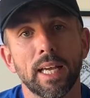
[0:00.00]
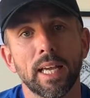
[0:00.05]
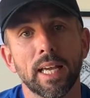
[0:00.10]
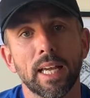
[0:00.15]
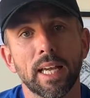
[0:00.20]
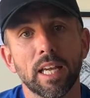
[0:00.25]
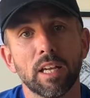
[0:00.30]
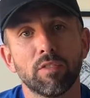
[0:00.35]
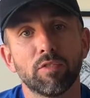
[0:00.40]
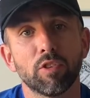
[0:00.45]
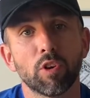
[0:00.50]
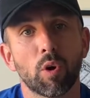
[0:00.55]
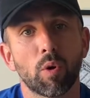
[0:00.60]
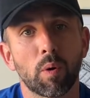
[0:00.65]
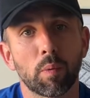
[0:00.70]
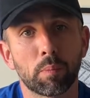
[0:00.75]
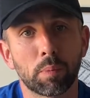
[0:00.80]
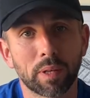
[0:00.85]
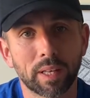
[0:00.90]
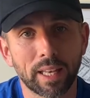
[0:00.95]
If you're
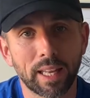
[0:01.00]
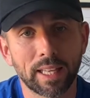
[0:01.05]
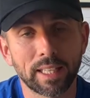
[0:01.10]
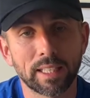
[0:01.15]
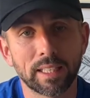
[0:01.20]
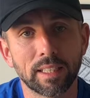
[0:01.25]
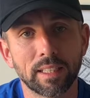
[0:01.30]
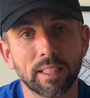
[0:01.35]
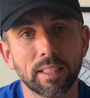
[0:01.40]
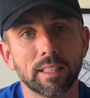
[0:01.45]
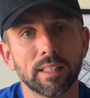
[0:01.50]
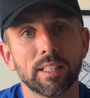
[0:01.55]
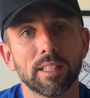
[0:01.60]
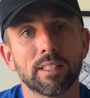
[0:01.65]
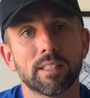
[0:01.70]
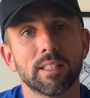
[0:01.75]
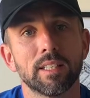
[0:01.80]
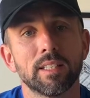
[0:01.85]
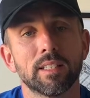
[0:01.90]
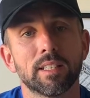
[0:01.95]
a player
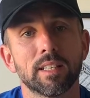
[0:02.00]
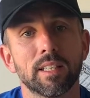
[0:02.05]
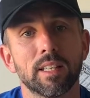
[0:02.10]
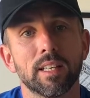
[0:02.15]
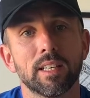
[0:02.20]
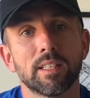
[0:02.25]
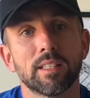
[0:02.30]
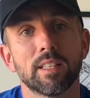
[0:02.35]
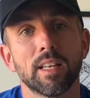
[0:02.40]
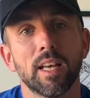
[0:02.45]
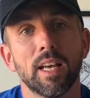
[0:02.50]
listening to this,